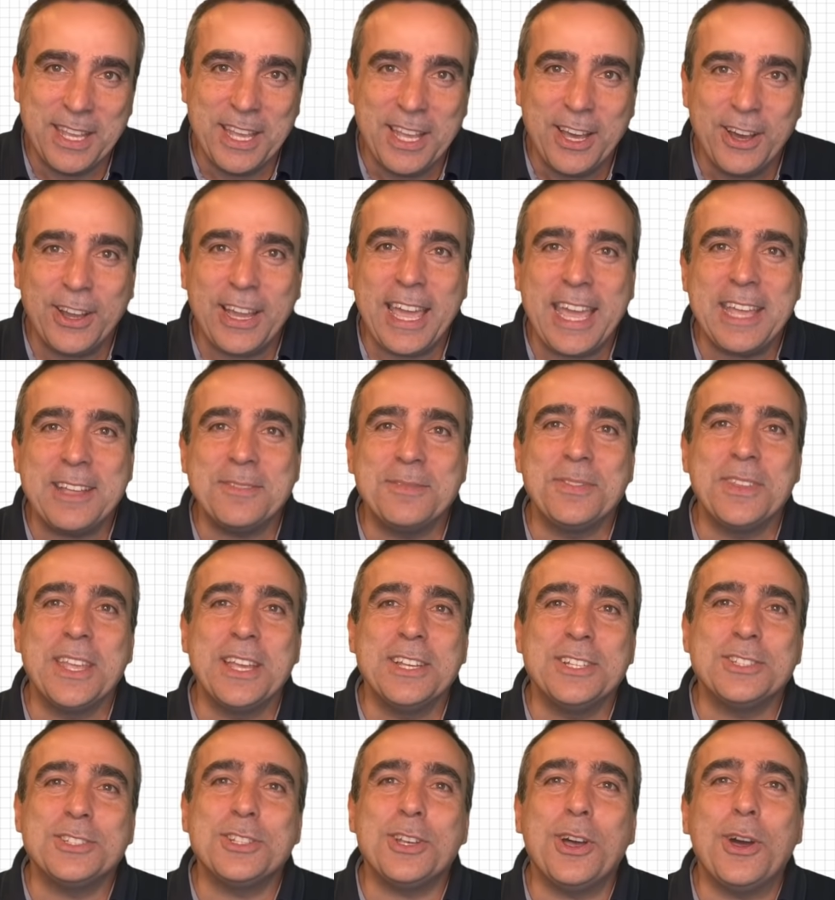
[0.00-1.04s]
Okay,
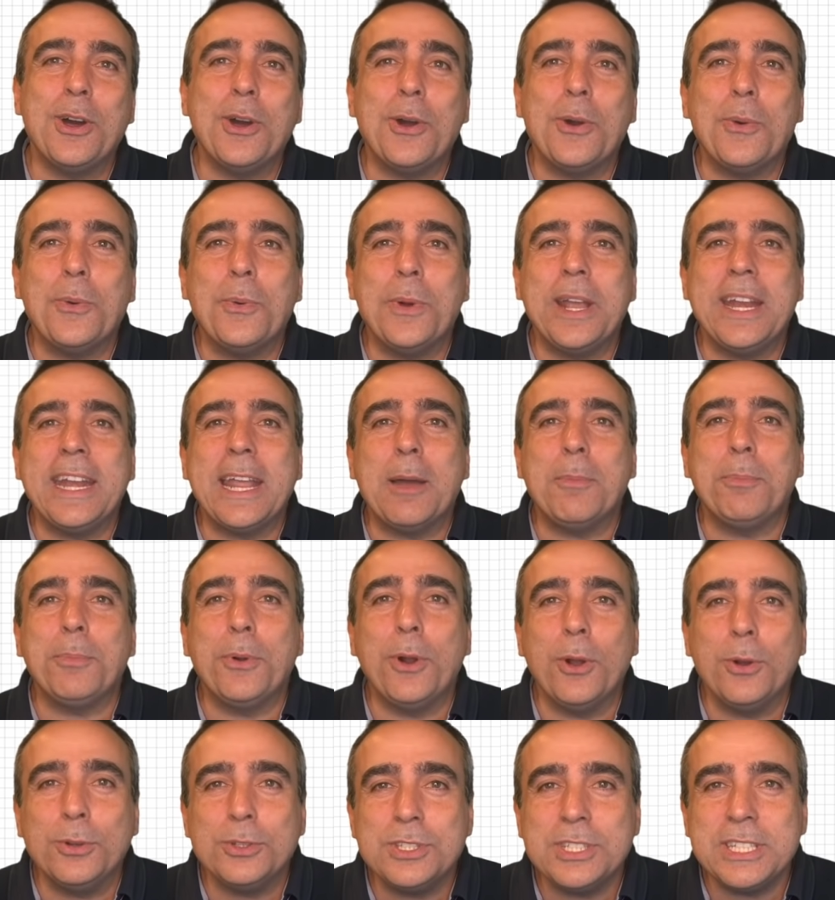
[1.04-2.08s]
so when
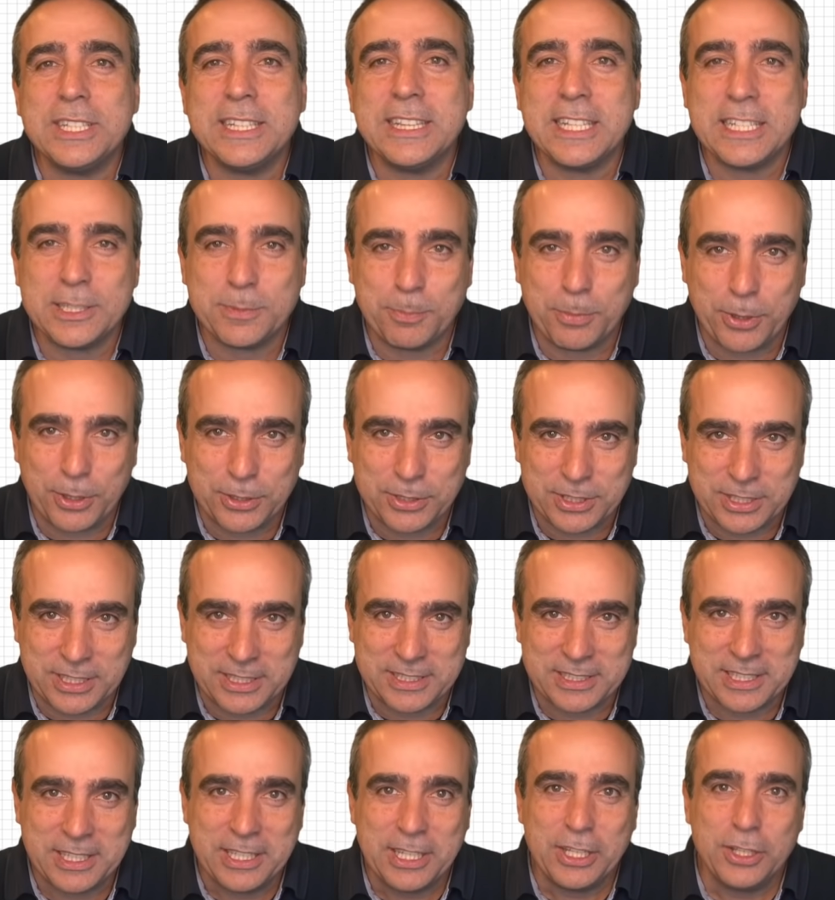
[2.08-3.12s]
approaching this
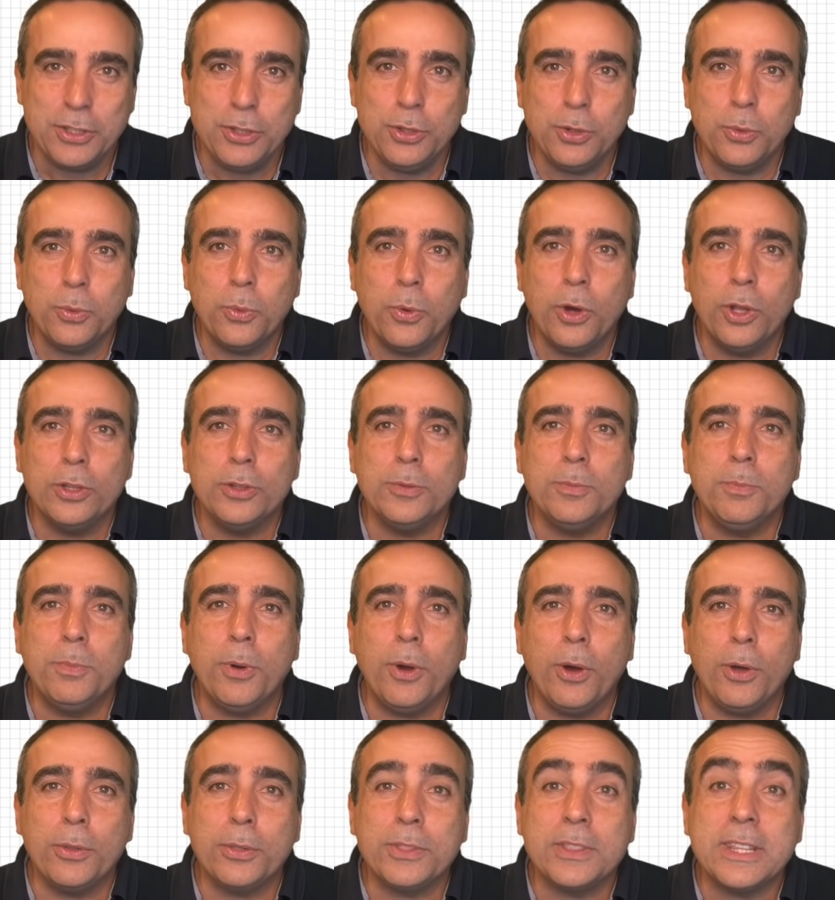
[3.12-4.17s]
process, you want
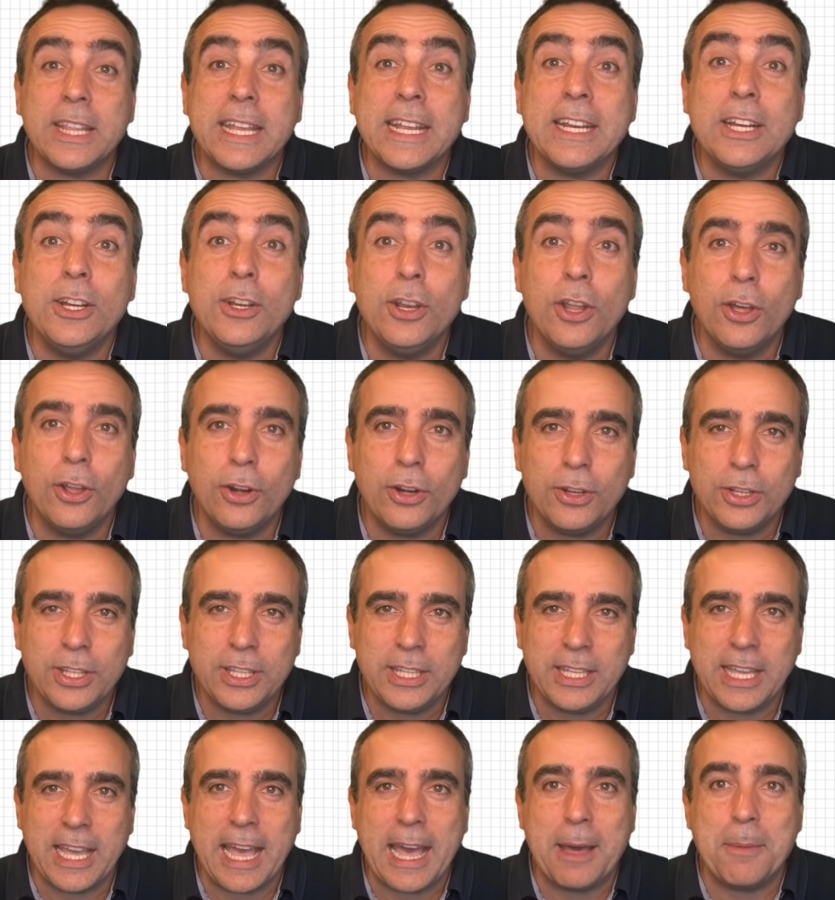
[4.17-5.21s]
both
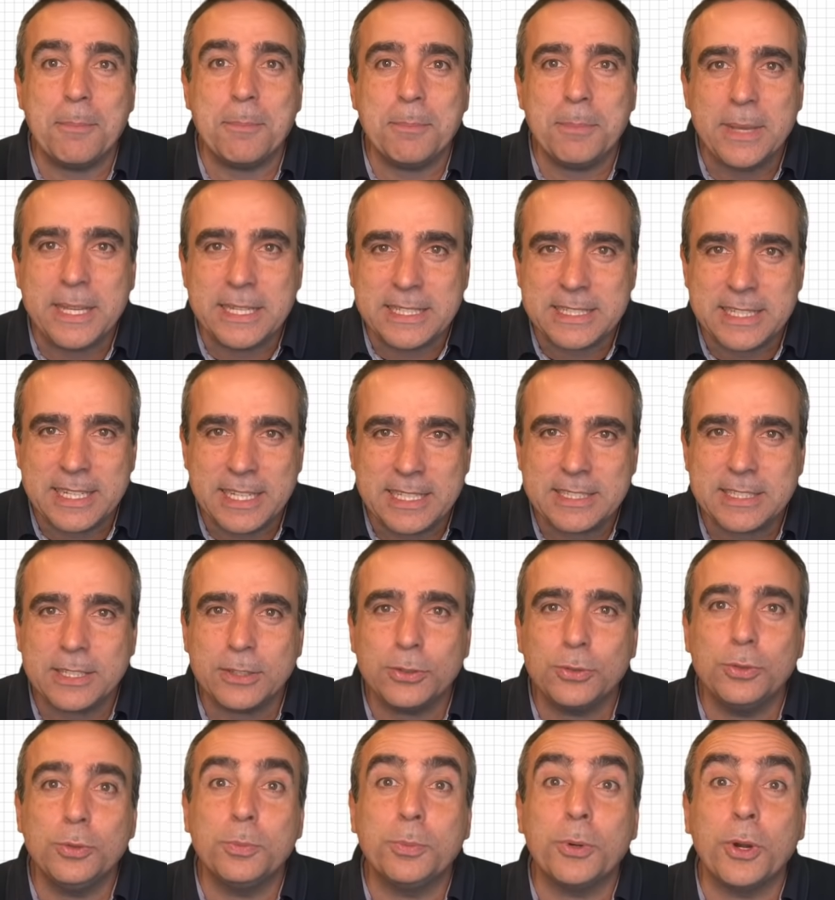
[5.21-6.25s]
technology and business
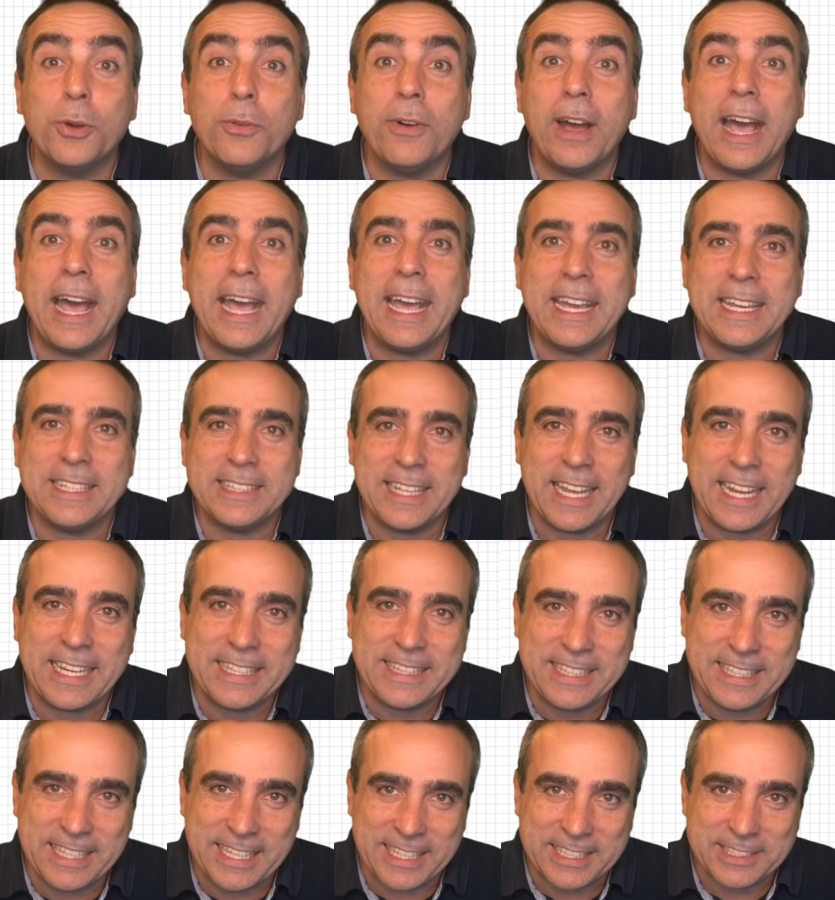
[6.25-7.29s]
to provide
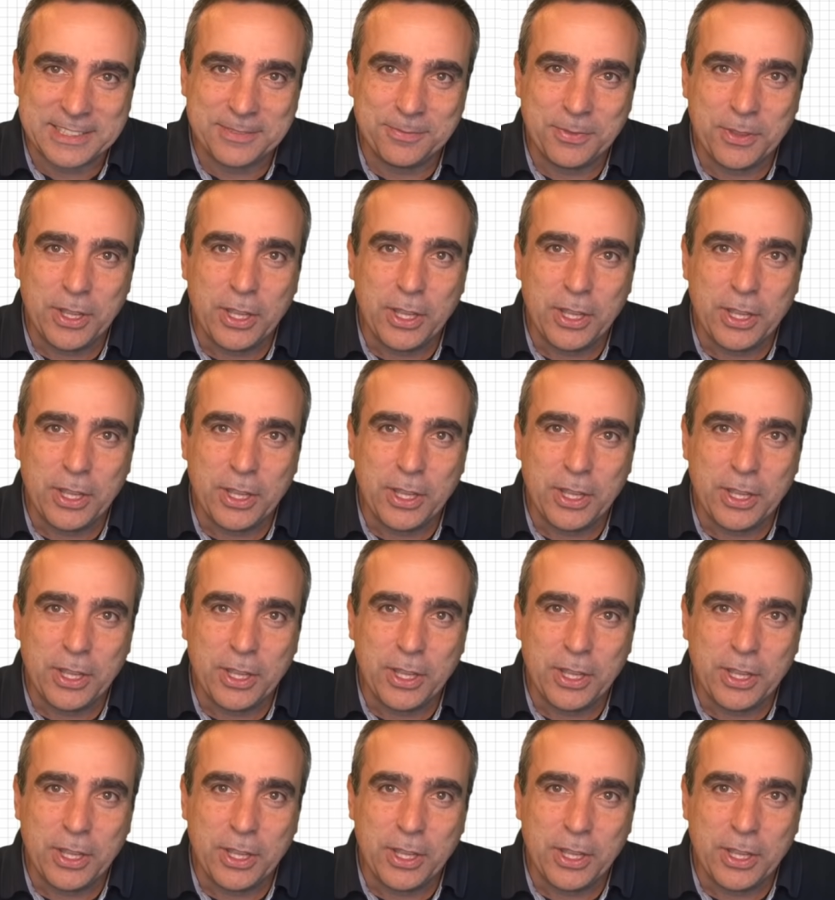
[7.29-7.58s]
ideas.